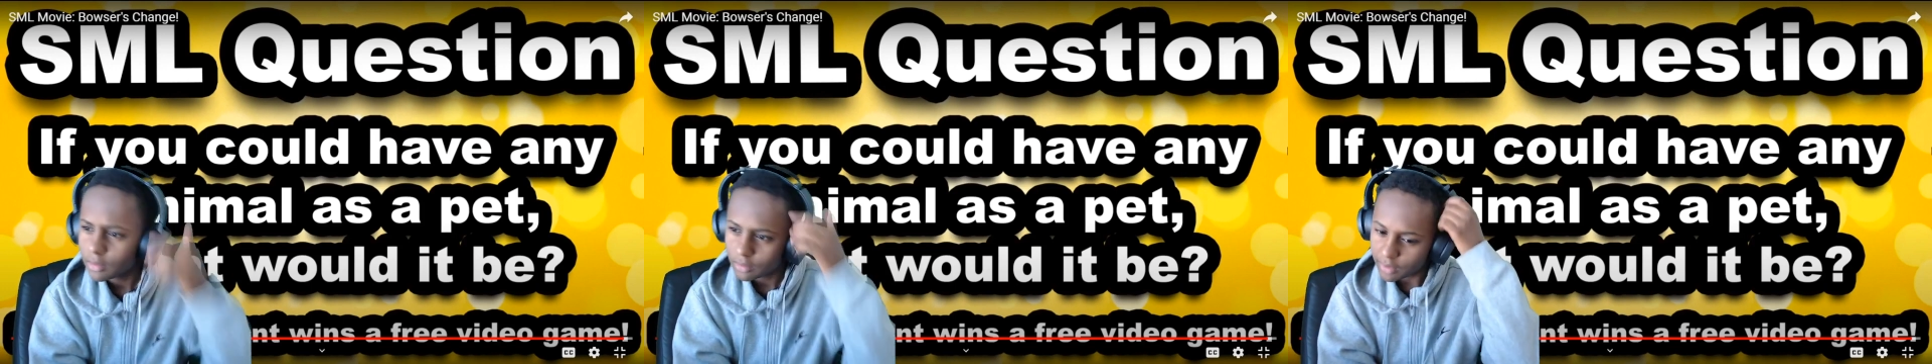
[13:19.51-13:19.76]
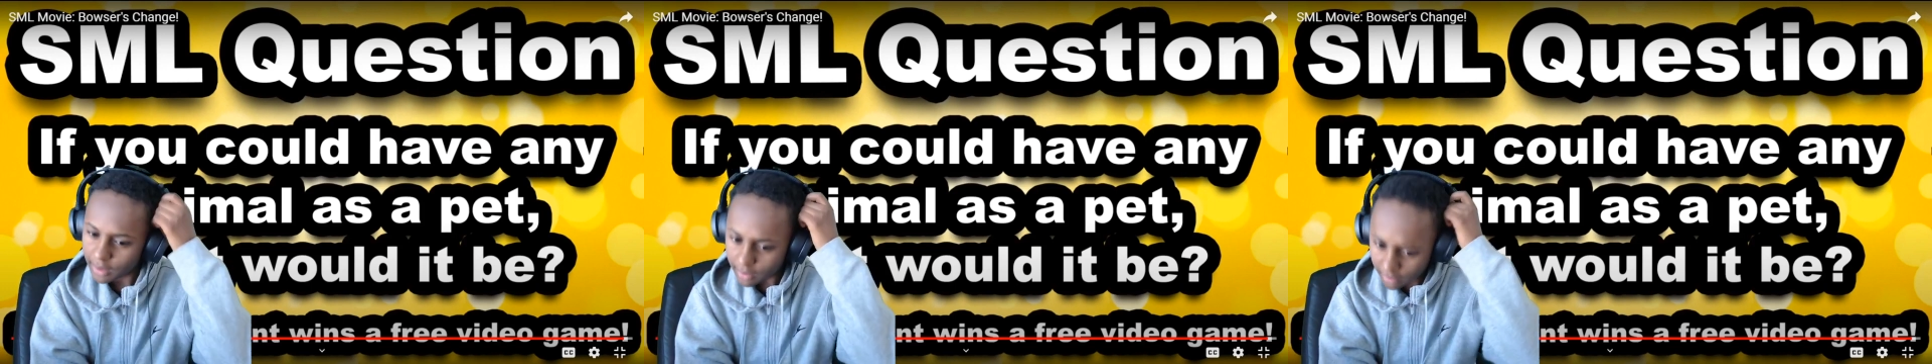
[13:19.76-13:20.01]

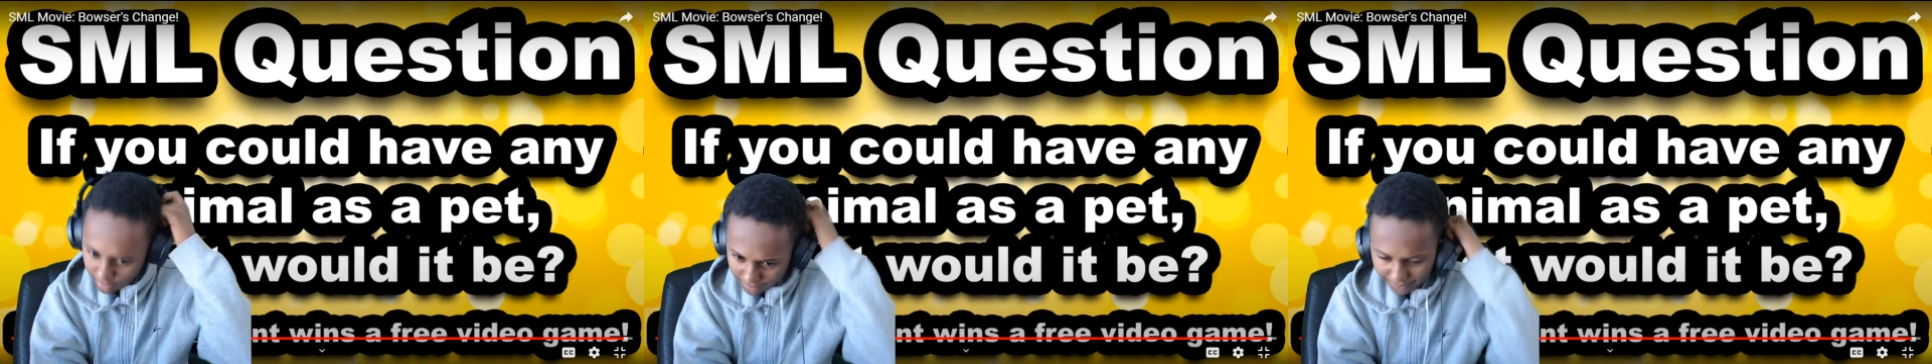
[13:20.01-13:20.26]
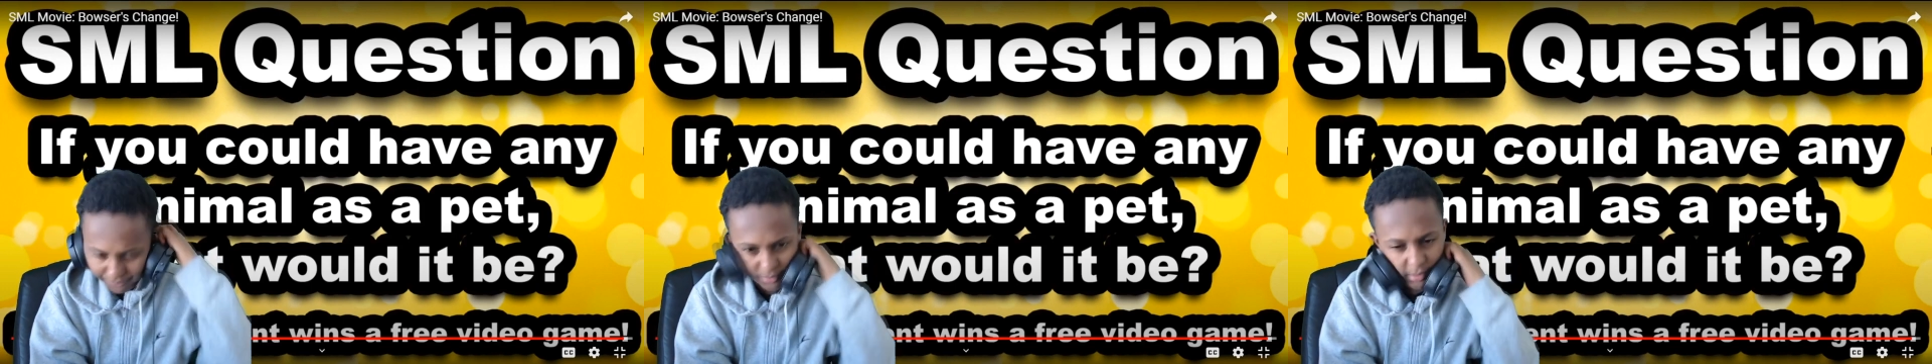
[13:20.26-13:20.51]
Wait, hold
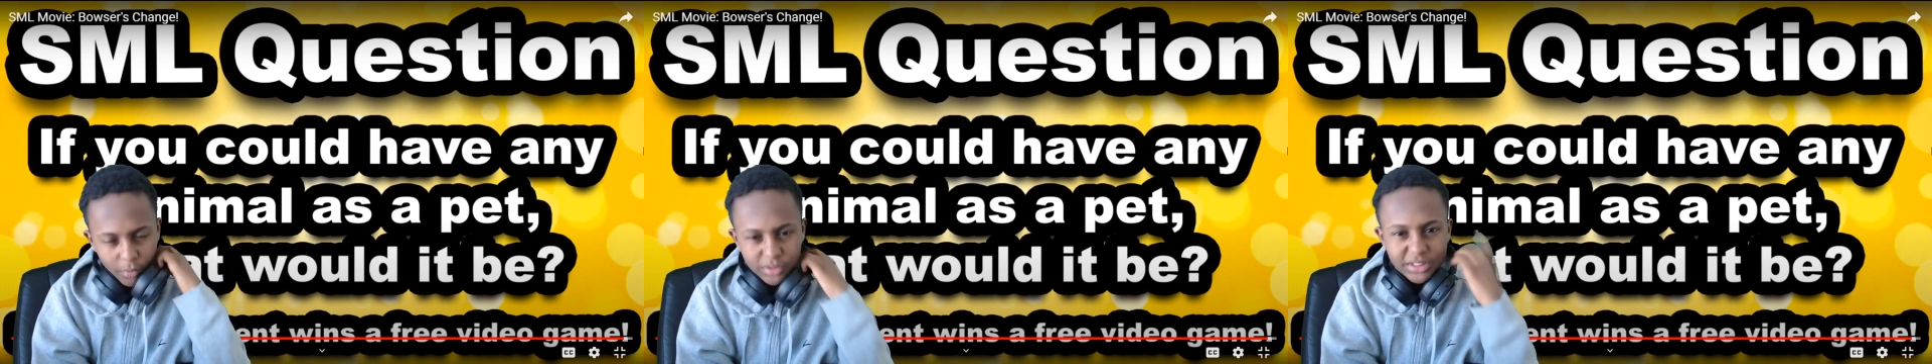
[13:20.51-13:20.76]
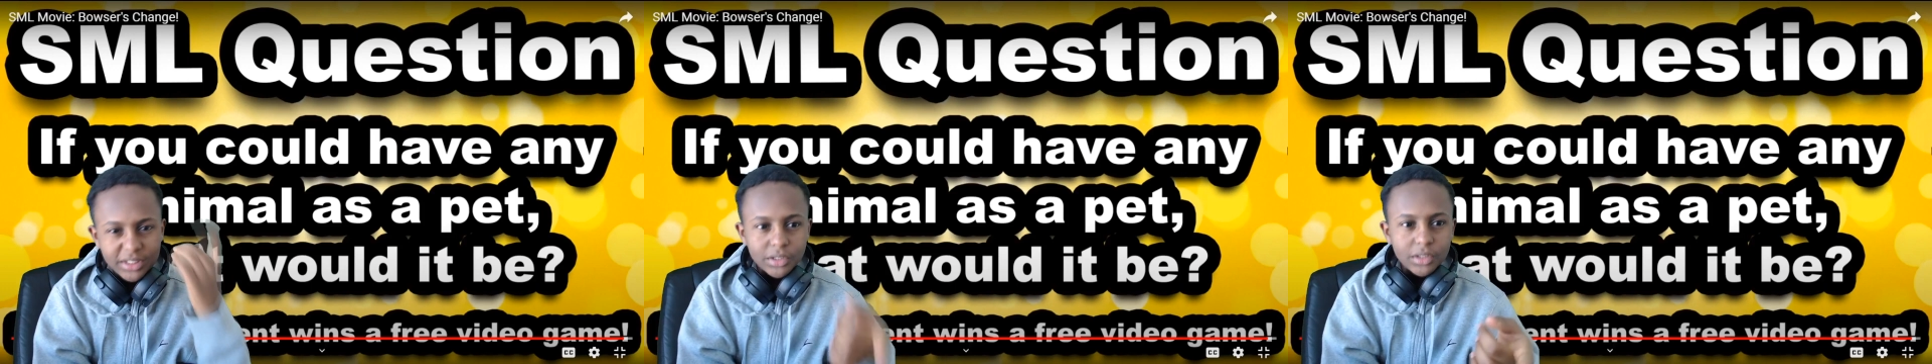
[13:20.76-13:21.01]
up.
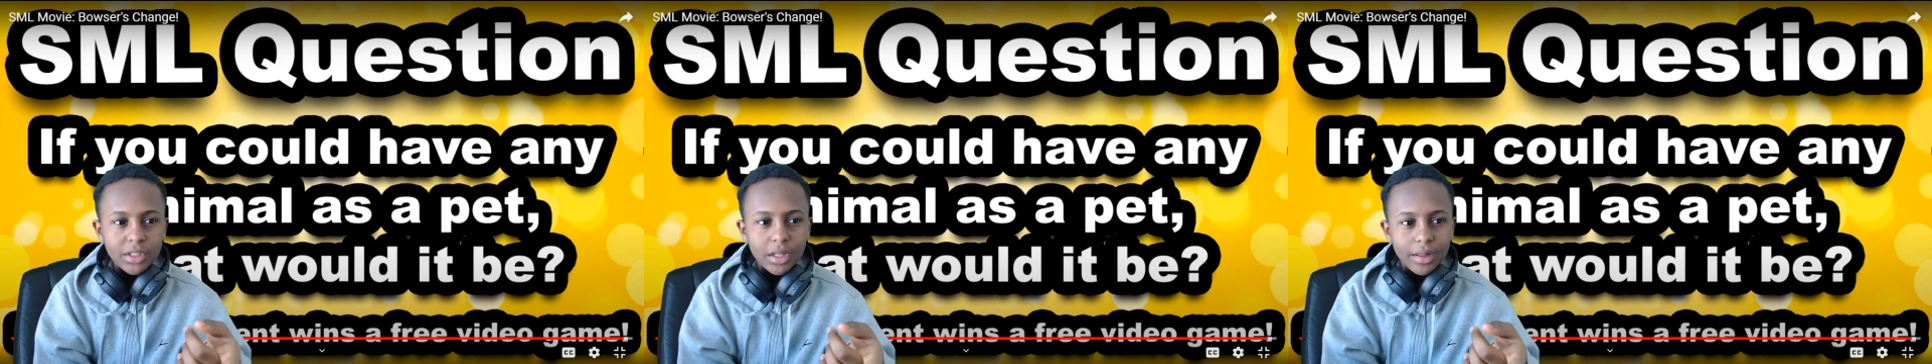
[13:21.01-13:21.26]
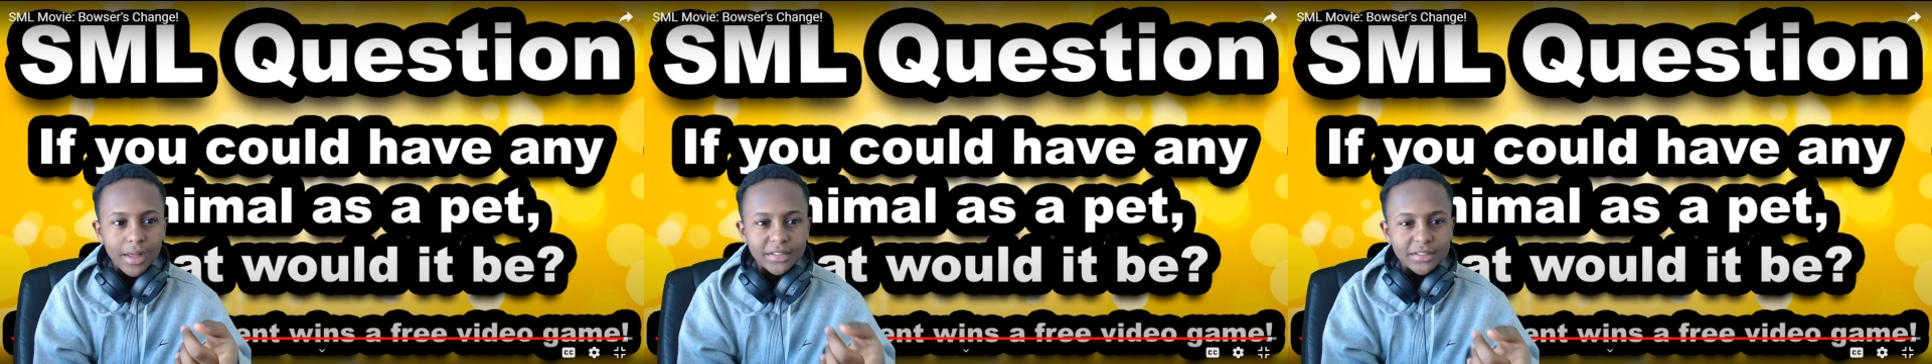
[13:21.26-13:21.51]
Wasn't this on the
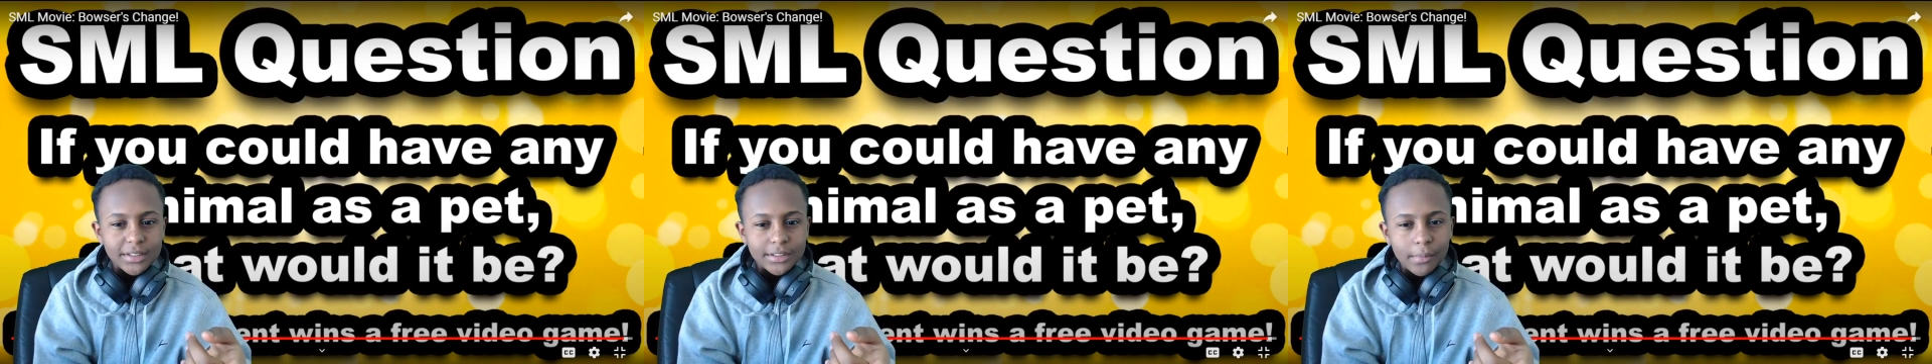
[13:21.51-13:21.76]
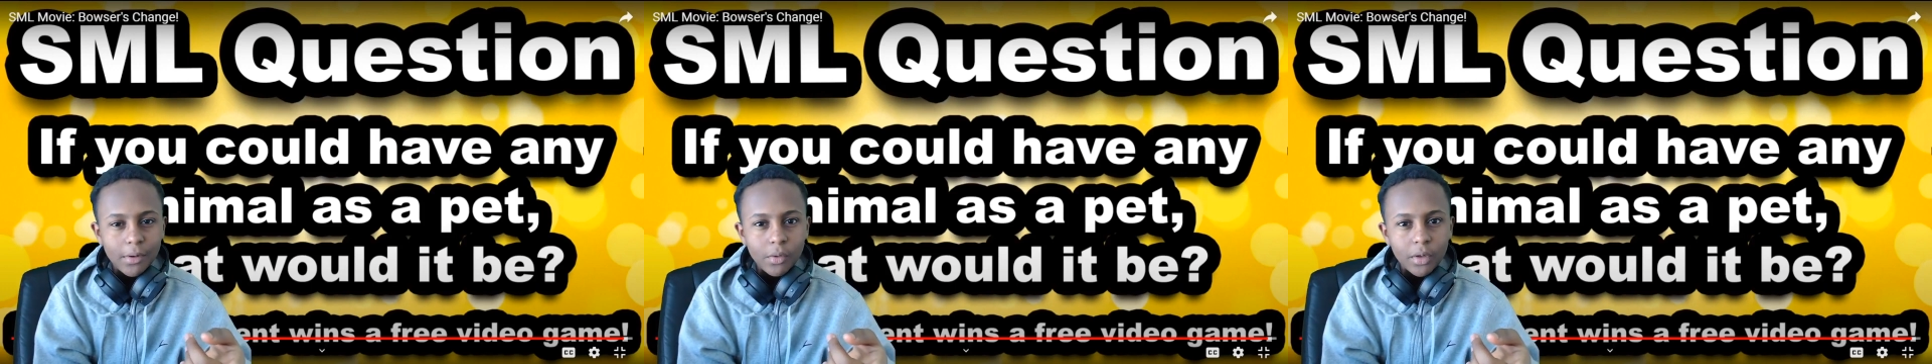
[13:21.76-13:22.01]
last
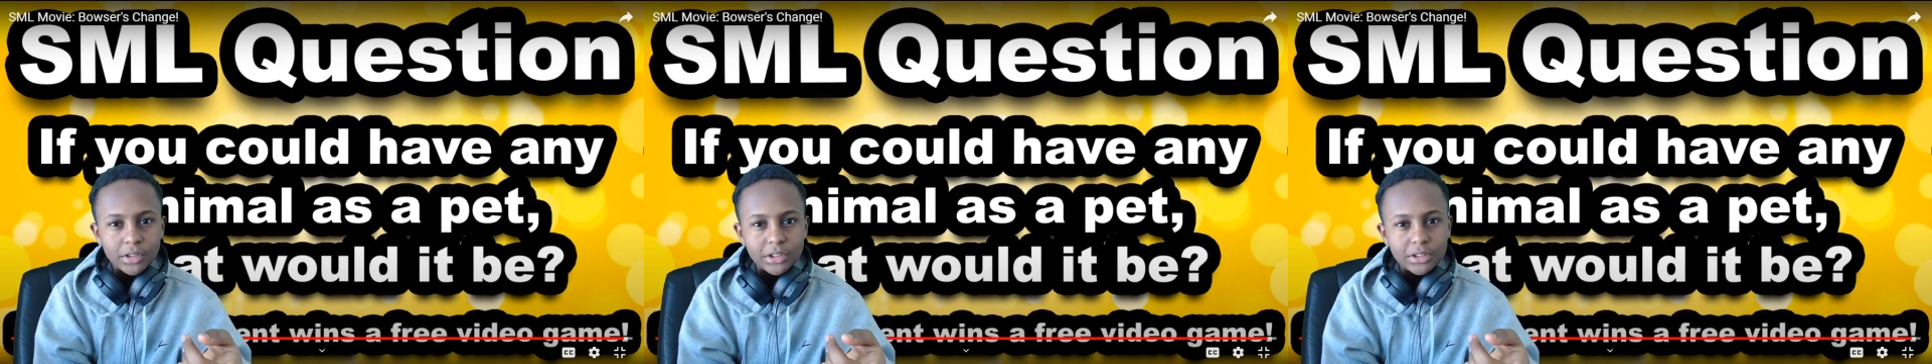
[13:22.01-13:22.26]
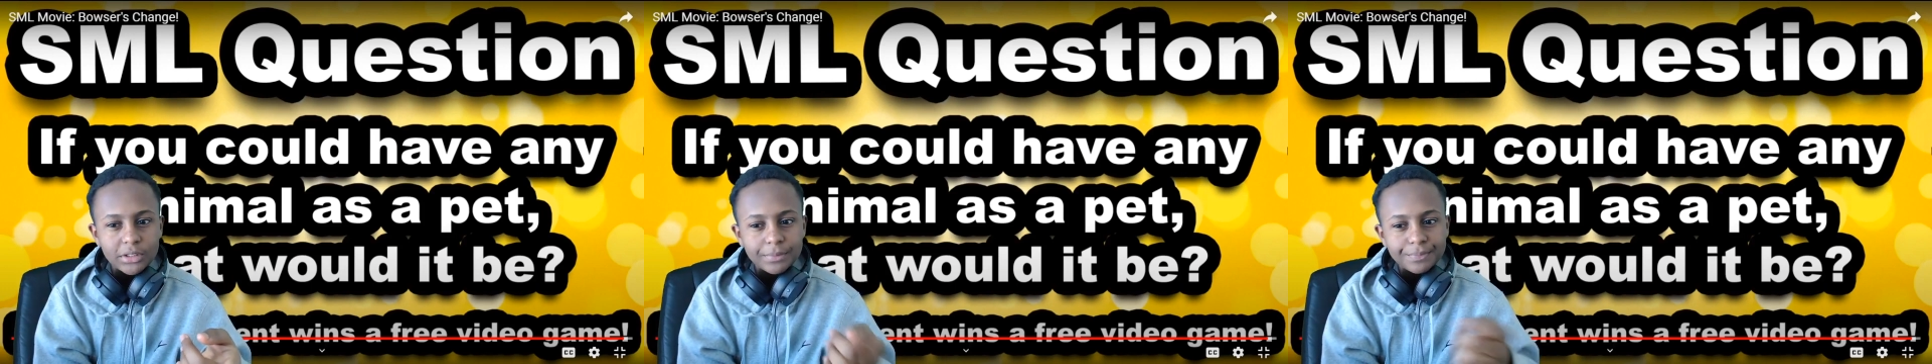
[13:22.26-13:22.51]
SML
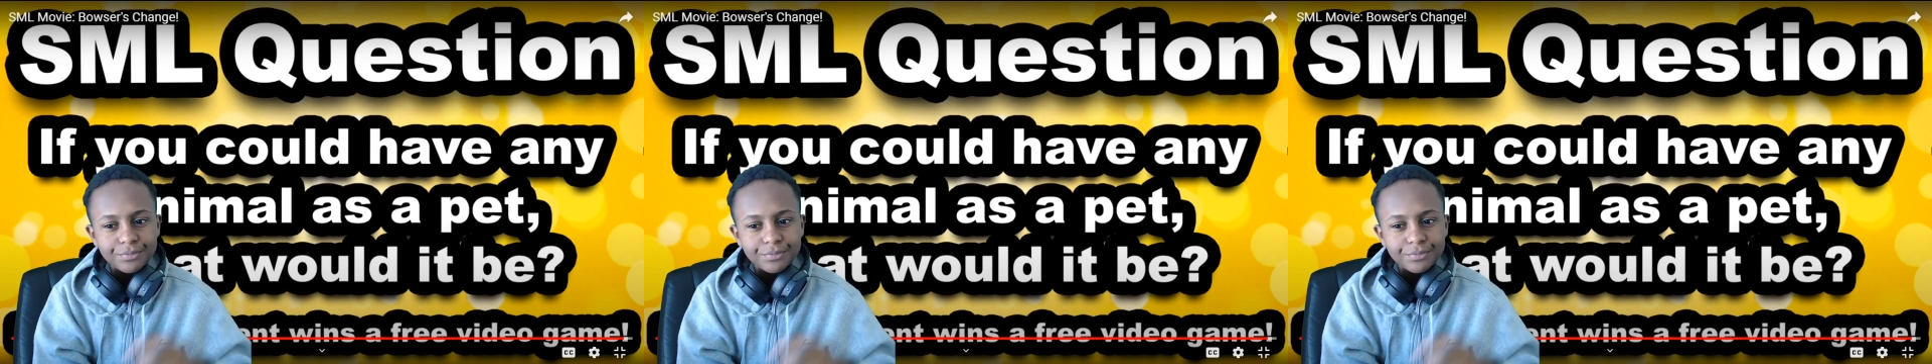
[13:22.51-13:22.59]
question?